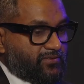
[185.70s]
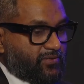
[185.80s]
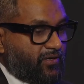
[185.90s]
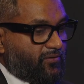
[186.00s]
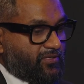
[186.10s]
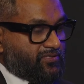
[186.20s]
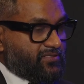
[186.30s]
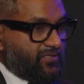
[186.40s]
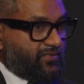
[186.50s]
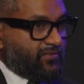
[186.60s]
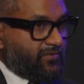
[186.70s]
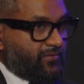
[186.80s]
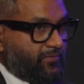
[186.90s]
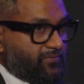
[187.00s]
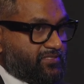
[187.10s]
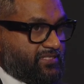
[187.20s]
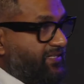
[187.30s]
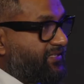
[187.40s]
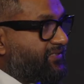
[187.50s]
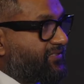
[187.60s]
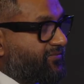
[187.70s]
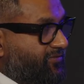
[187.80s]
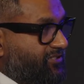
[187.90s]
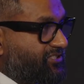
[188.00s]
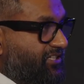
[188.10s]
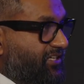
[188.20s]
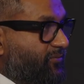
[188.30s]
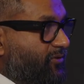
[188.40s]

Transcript: how does Sedin differentiate?